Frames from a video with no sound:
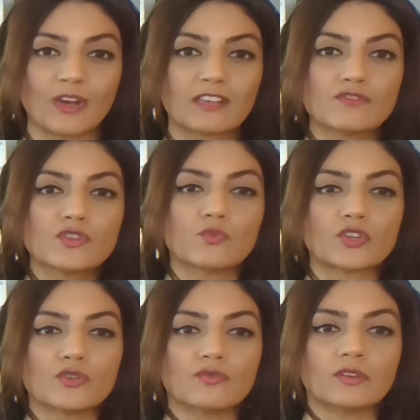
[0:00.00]
It gives you
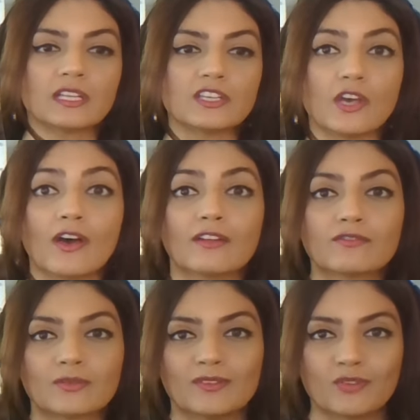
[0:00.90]
what you really yearn
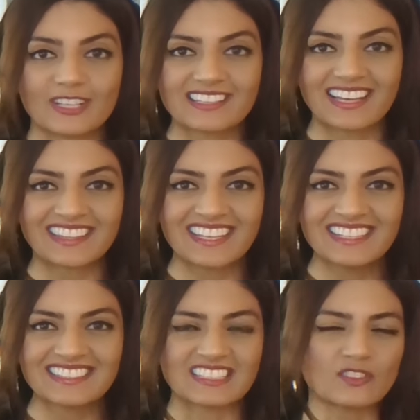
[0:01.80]
from a voice like
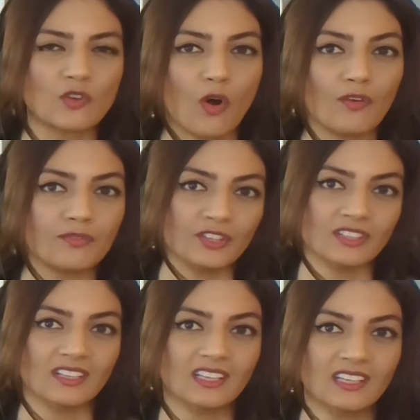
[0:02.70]
this. It's not
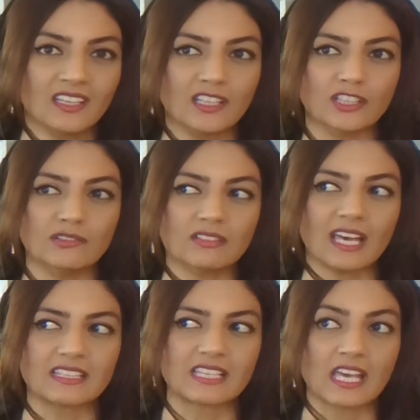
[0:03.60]
often you
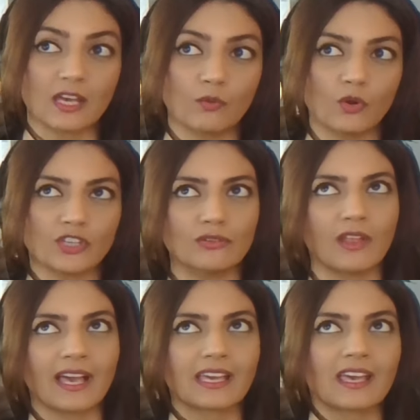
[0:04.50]
get to hear what you
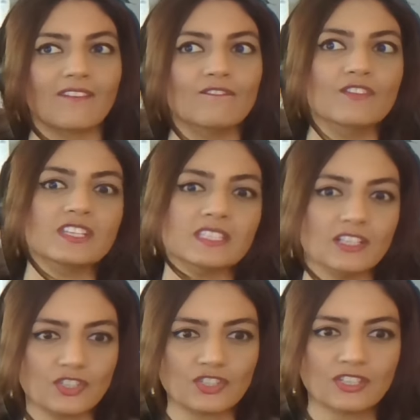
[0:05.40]
like
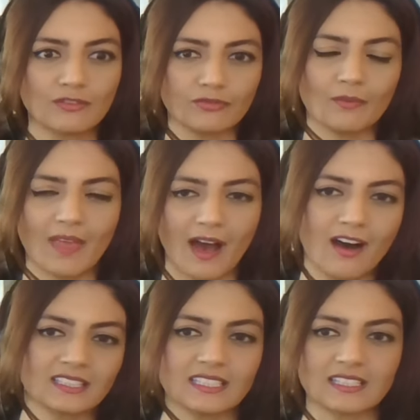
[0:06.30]
envisage from that
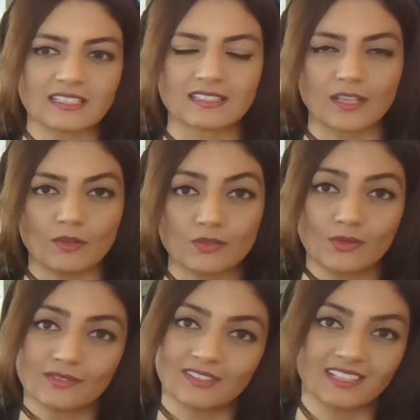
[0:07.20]
artist, so it's
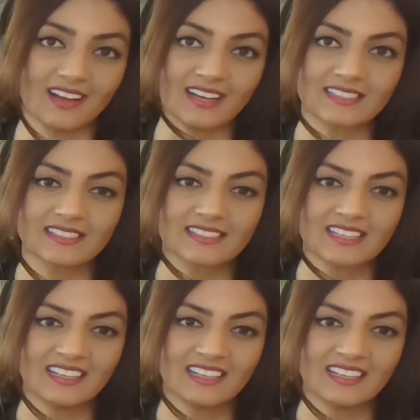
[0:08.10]
always really nice.